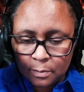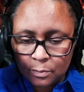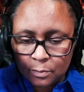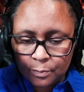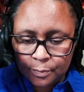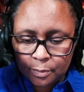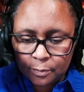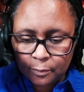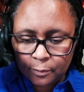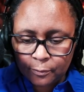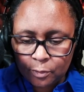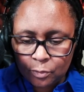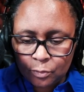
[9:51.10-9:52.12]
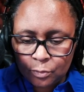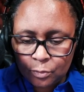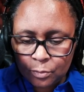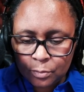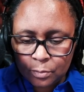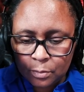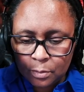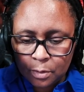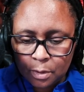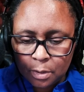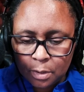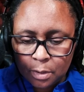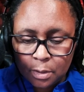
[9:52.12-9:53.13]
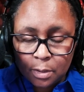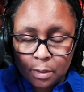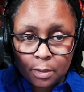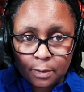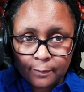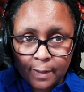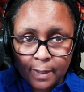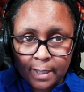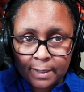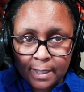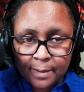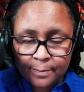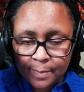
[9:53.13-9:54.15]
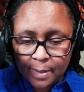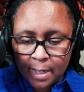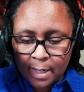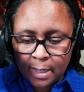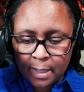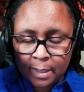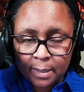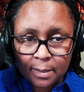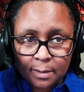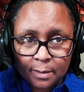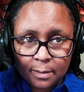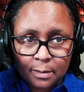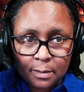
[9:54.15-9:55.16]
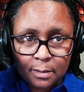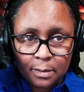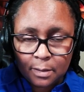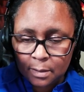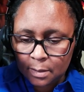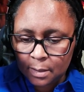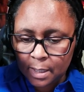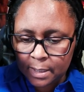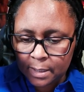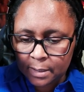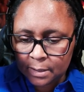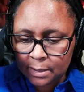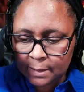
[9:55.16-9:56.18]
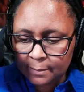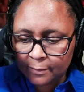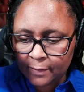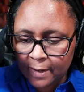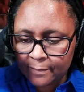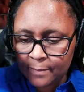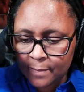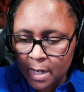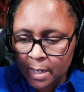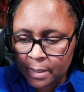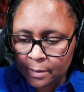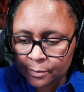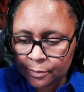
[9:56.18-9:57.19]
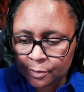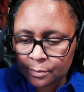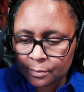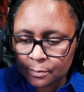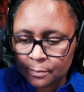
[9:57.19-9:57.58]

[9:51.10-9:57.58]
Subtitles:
Oops, for fuel. Divide that by 975 miles.